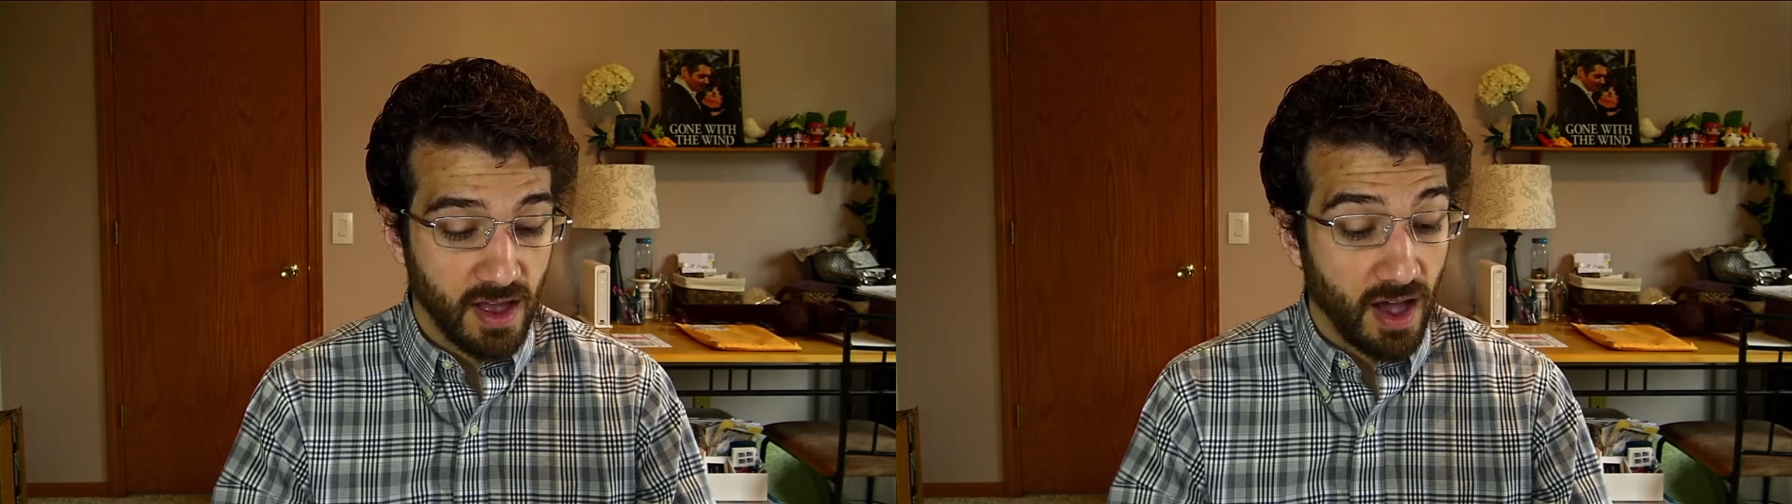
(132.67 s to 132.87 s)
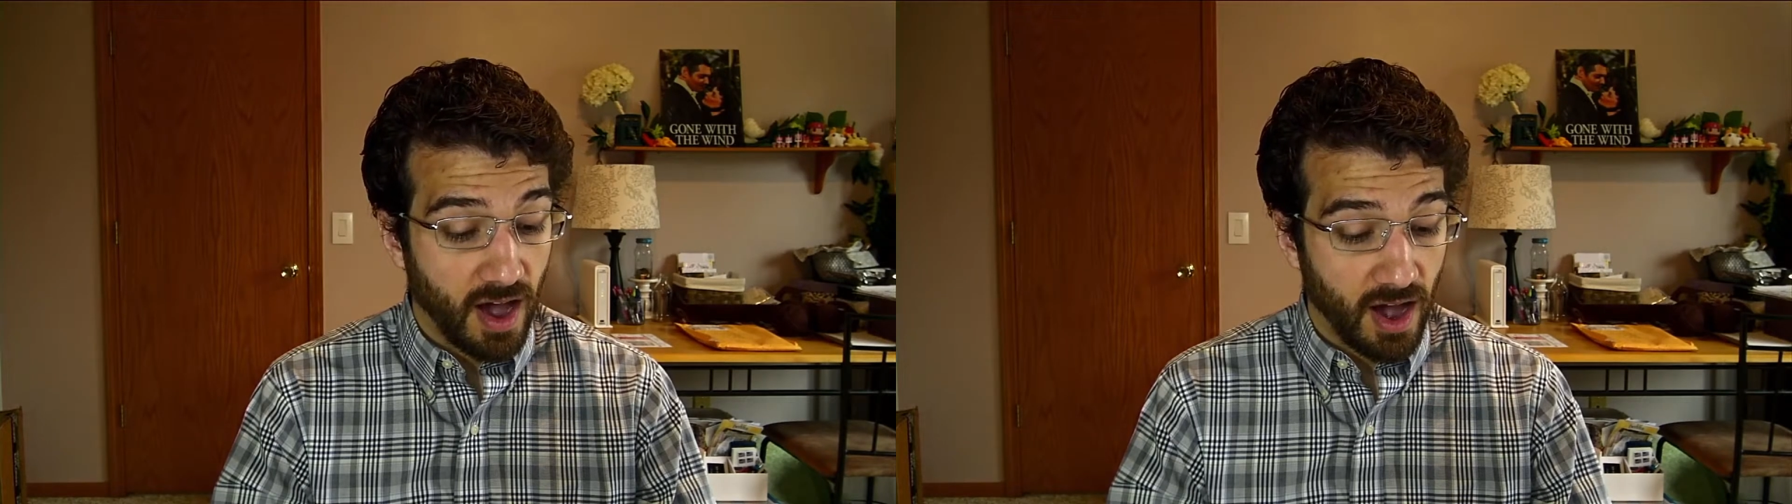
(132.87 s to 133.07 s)

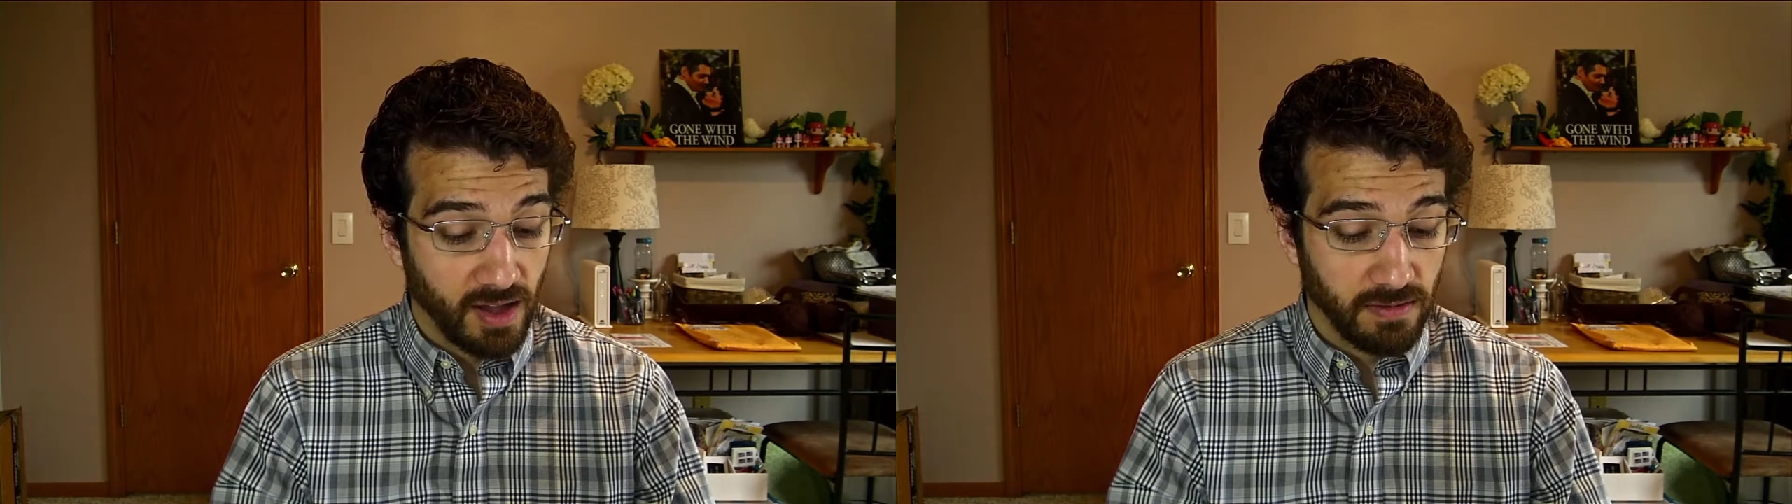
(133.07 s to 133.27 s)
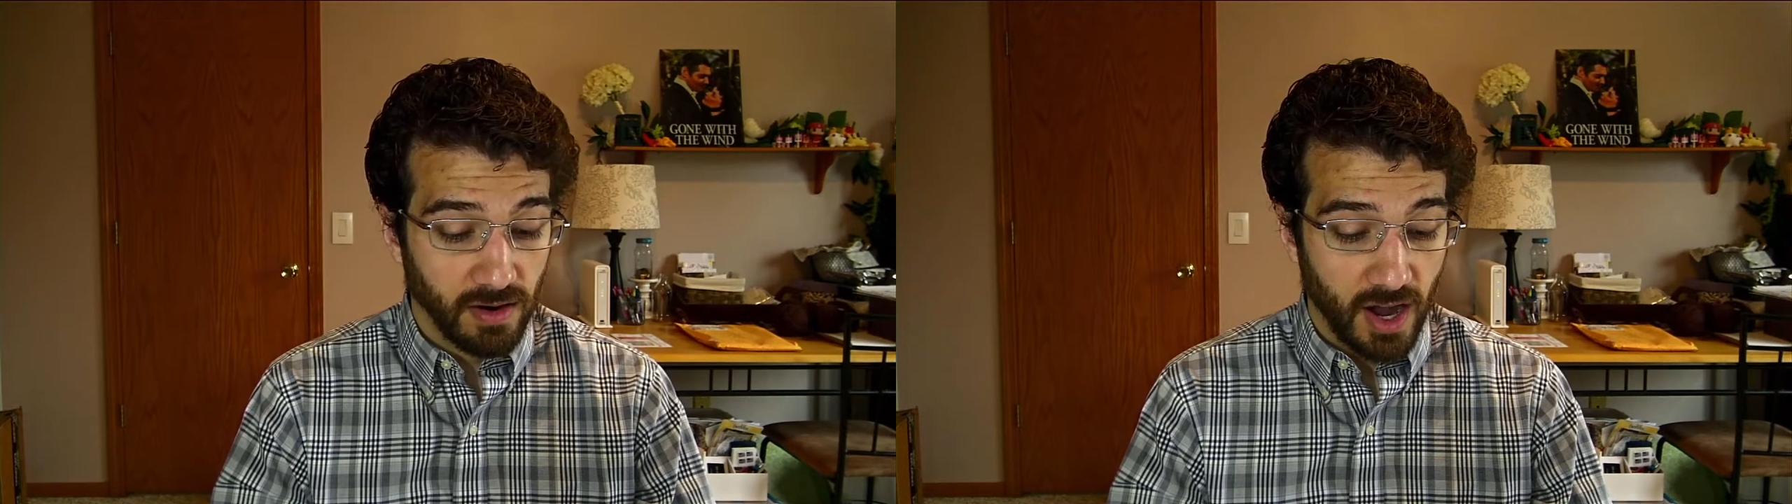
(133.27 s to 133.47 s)
eye
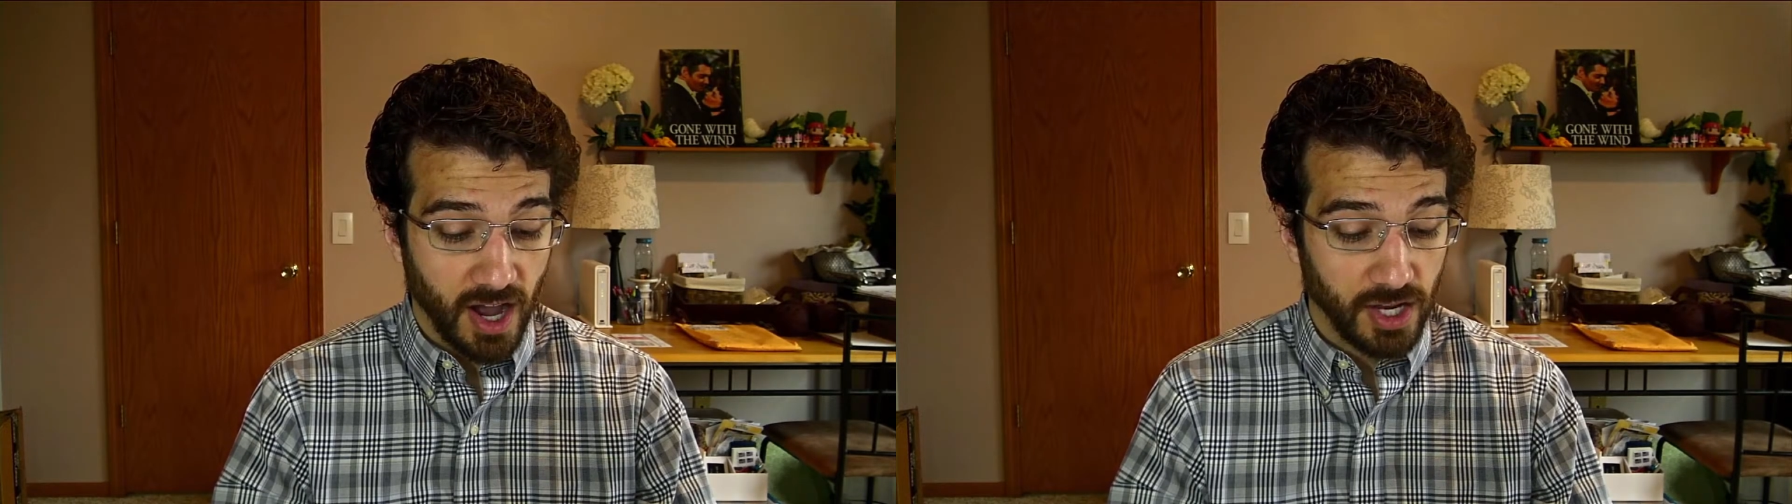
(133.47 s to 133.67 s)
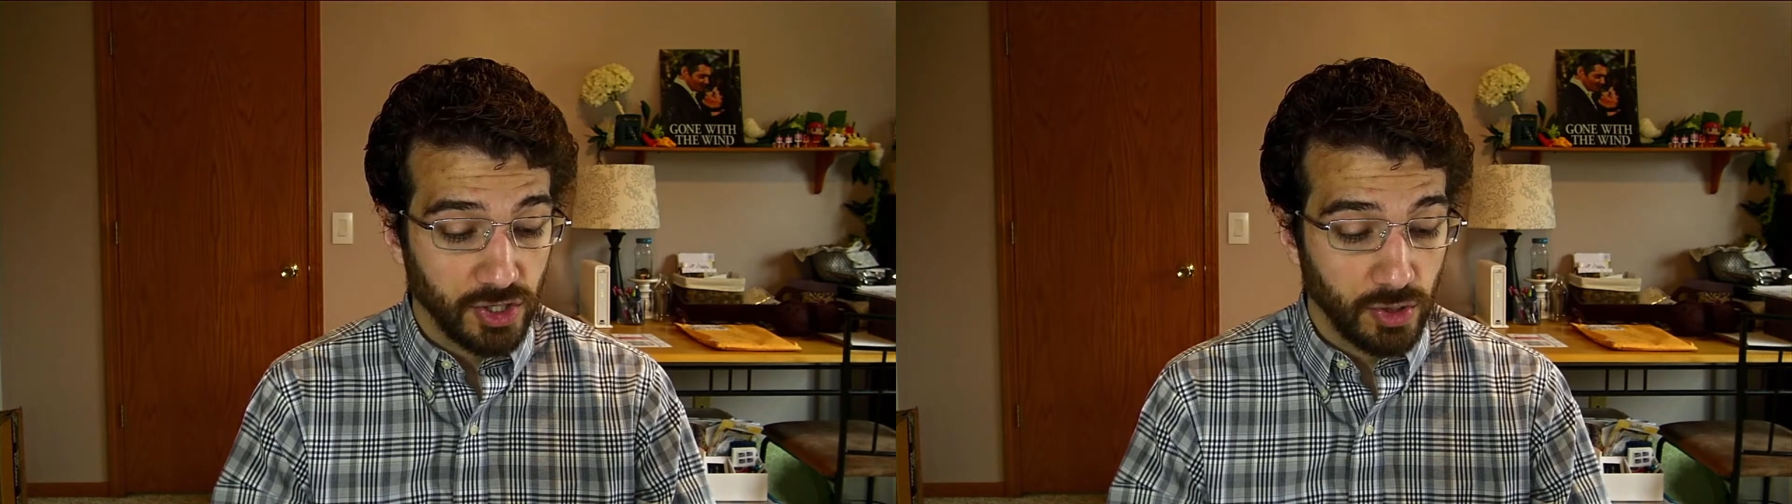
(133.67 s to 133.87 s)
for
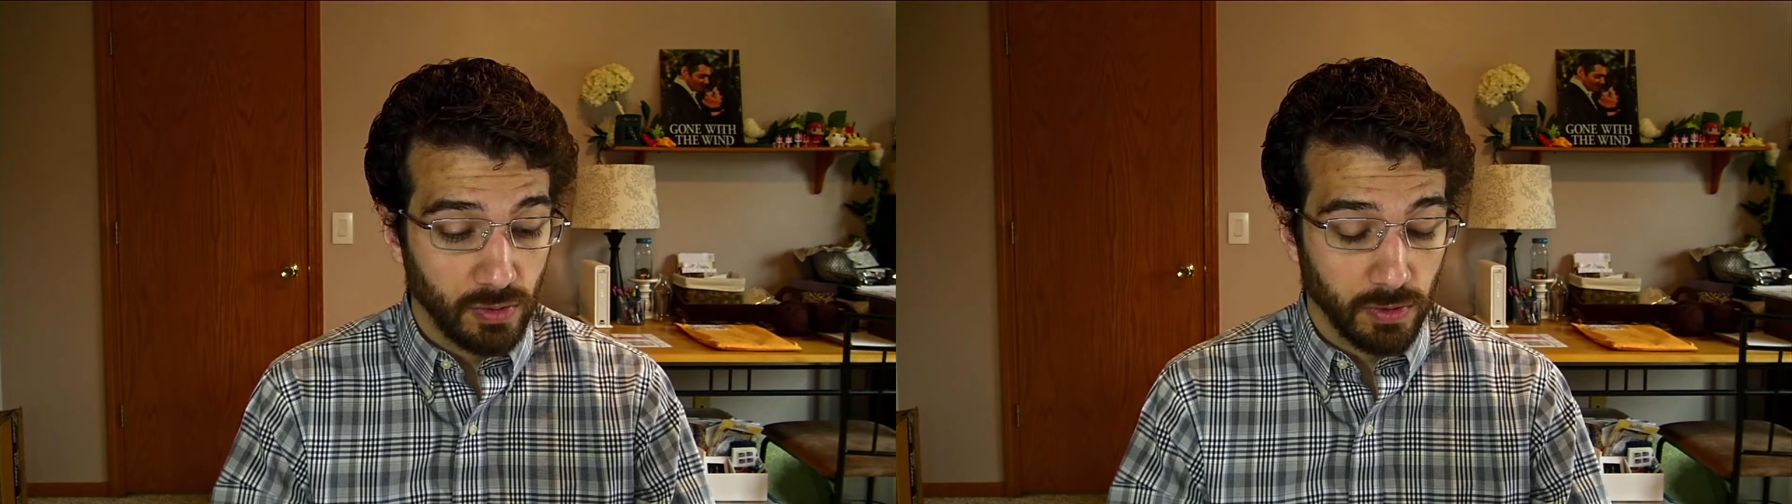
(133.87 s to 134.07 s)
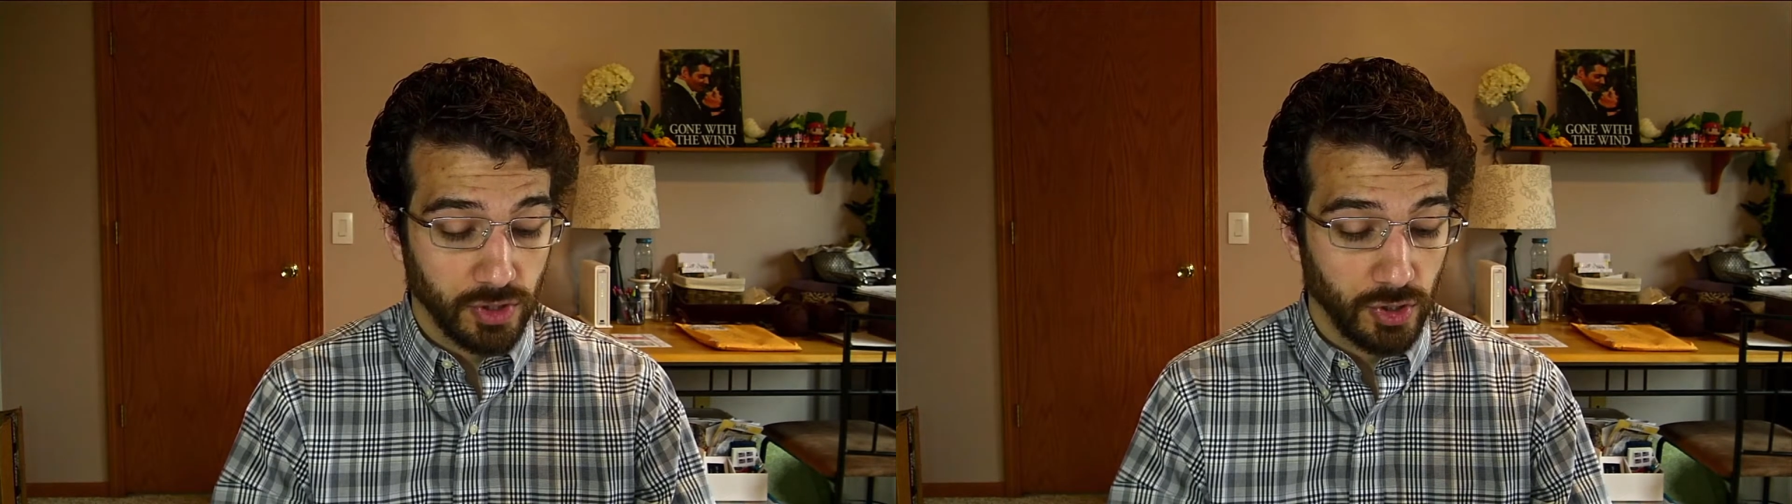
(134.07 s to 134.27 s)
eye, tooth
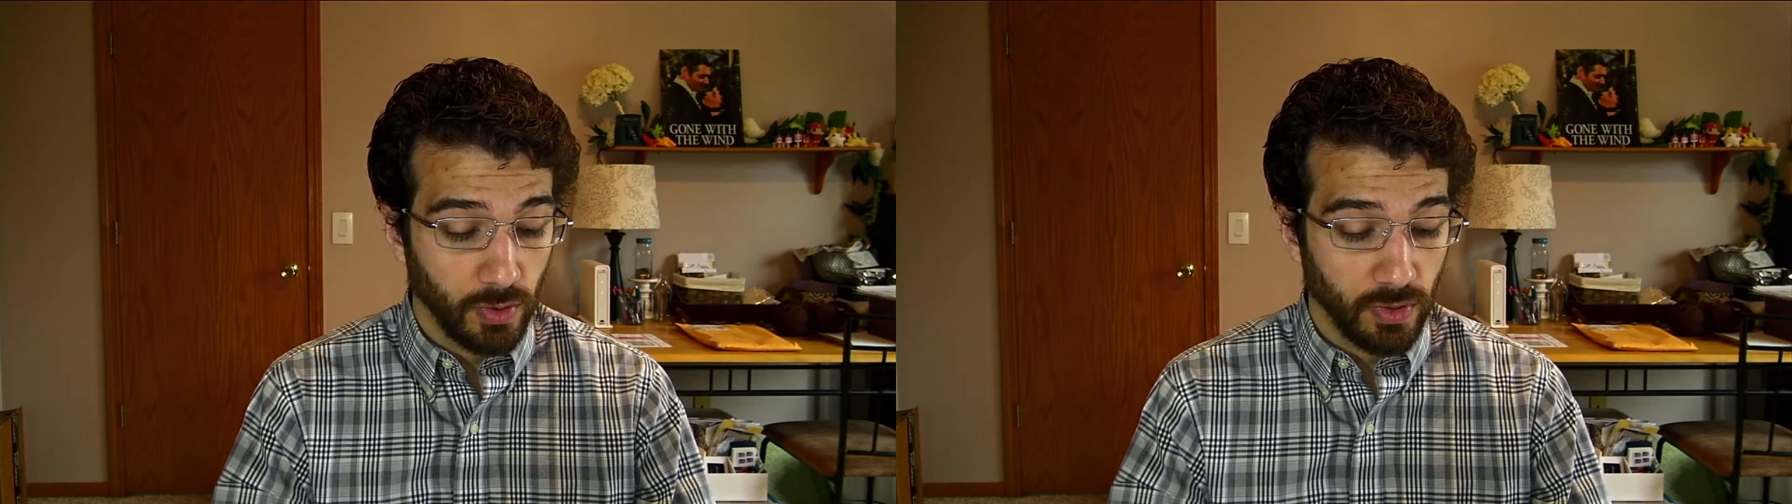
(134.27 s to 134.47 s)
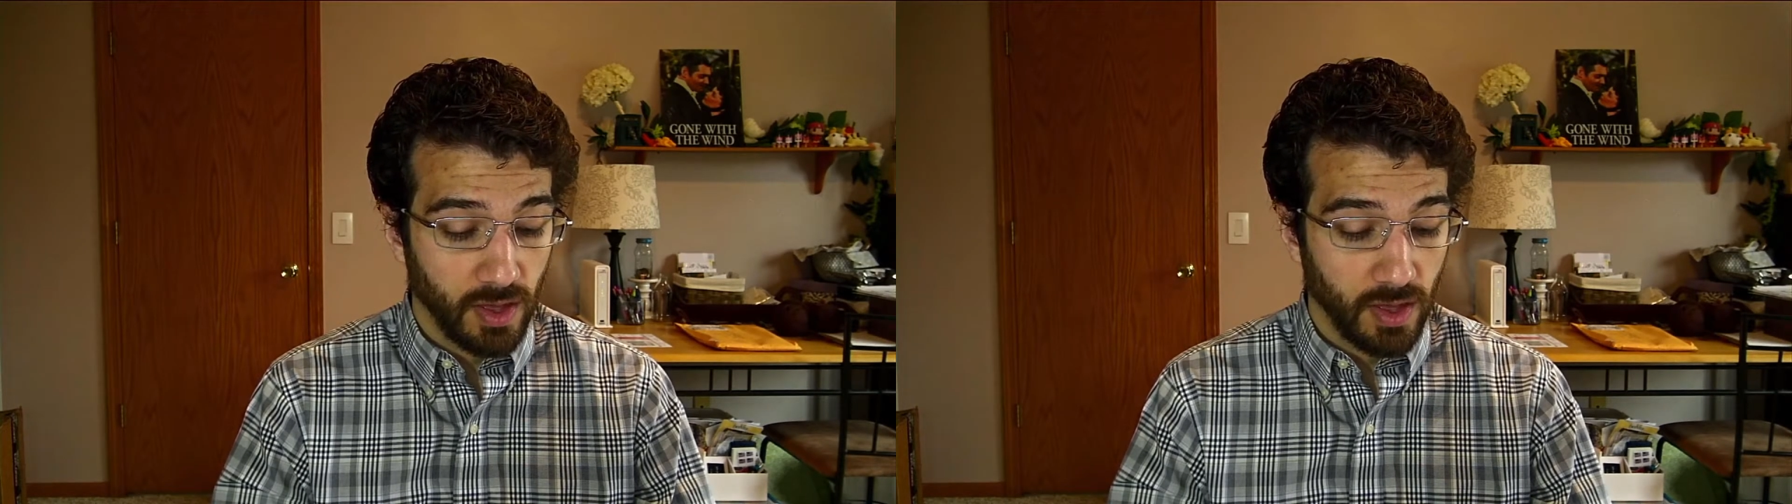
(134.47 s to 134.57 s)
for tooth,